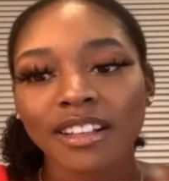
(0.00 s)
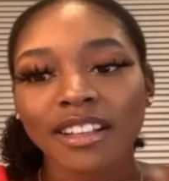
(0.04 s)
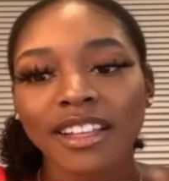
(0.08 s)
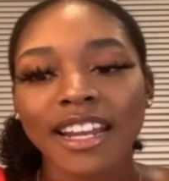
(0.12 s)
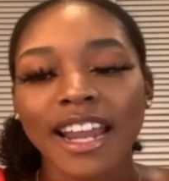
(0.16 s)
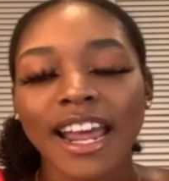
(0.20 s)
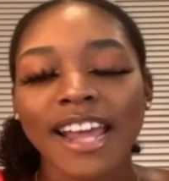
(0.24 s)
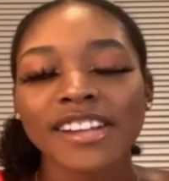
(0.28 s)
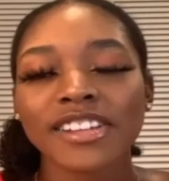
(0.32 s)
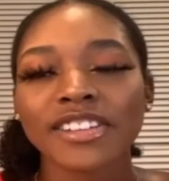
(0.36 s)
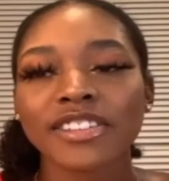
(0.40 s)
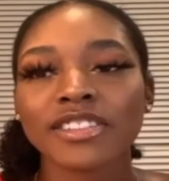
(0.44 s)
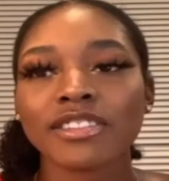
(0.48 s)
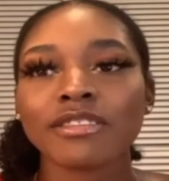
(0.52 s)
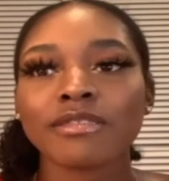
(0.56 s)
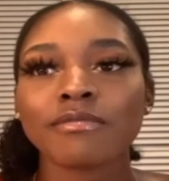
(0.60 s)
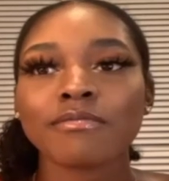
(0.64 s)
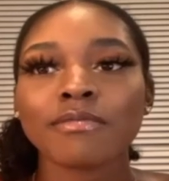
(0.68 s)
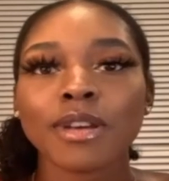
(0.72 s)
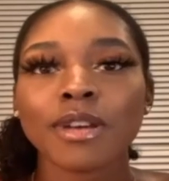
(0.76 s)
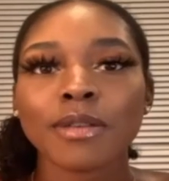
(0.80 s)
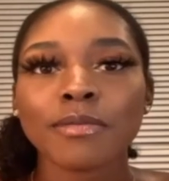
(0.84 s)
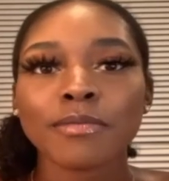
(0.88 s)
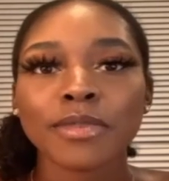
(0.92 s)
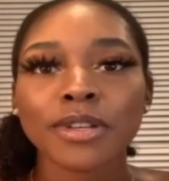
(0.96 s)
And I just
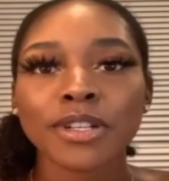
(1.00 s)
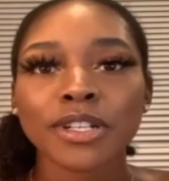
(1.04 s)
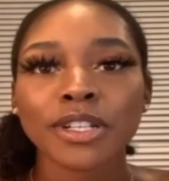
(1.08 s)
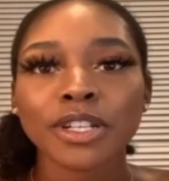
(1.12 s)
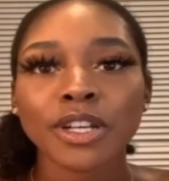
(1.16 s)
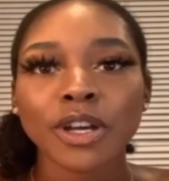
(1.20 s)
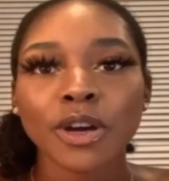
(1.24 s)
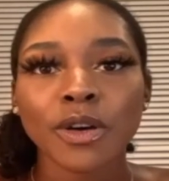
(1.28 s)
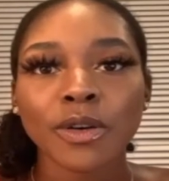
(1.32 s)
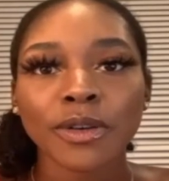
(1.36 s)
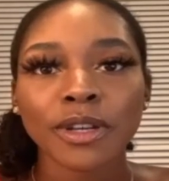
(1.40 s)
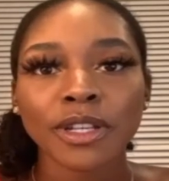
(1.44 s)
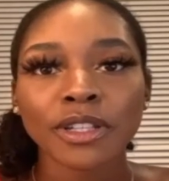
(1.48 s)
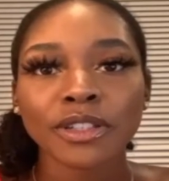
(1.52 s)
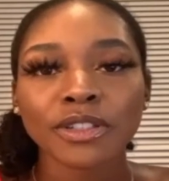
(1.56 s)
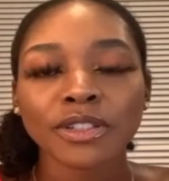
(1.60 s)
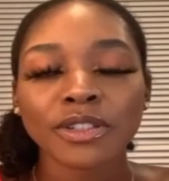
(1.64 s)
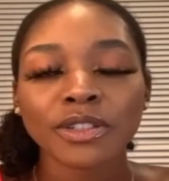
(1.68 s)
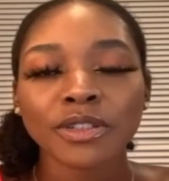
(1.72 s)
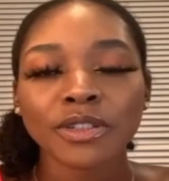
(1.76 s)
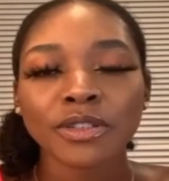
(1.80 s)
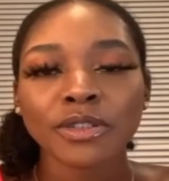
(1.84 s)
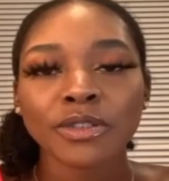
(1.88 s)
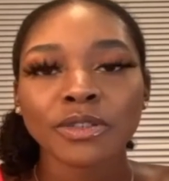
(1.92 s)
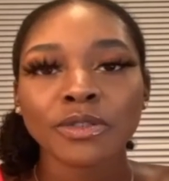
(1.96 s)
remember going
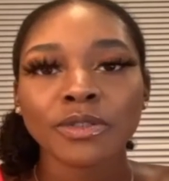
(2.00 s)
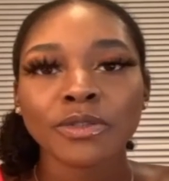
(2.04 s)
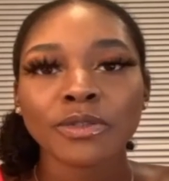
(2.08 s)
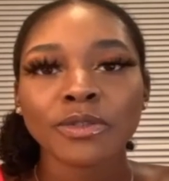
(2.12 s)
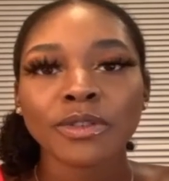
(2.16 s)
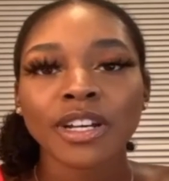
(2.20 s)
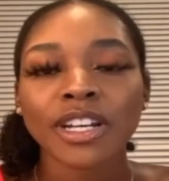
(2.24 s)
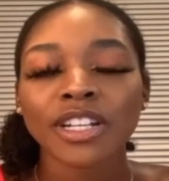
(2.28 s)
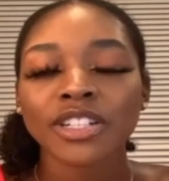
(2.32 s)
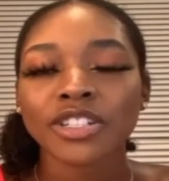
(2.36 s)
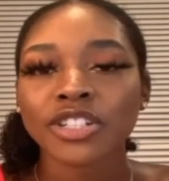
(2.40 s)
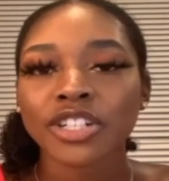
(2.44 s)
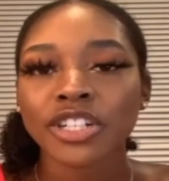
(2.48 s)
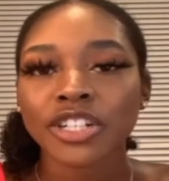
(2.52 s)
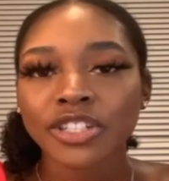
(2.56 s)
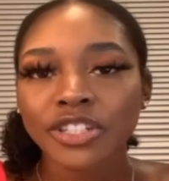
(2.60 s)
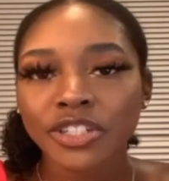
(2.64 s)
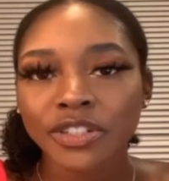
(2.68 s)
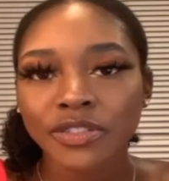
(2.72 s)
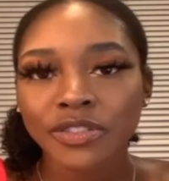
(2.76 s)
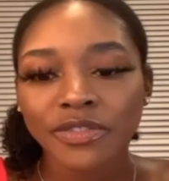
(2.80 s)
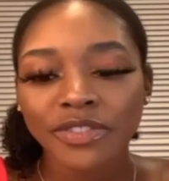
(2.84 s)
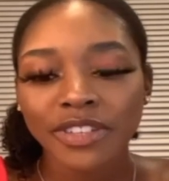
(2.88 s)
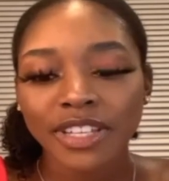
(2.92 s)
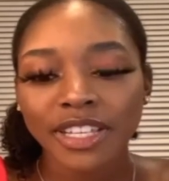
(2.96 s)
to a church
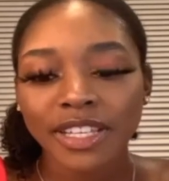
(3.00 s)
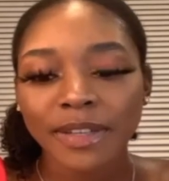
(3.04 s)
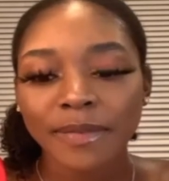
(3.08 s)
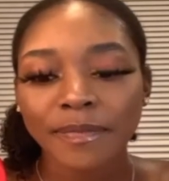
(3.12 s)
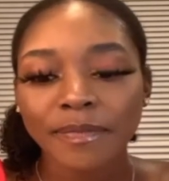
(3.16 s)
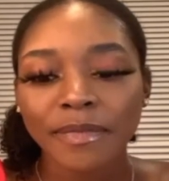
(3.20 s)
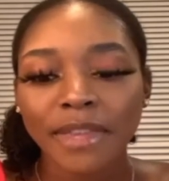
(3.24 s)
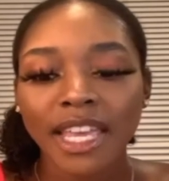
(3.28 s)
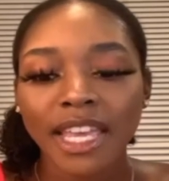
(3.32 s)
event